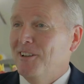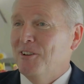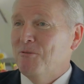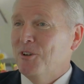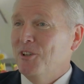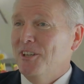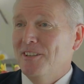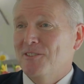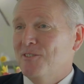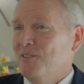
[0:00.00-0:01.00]
it really
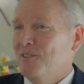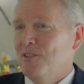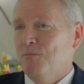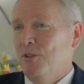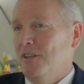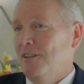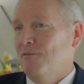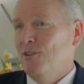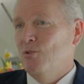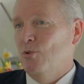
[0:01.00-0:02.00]
is up to the
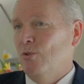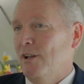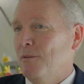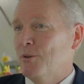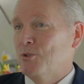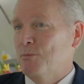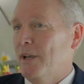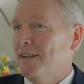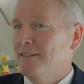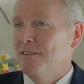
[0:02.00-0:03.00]
individual
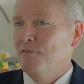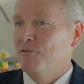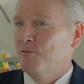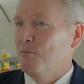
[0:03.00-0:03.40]
perspective.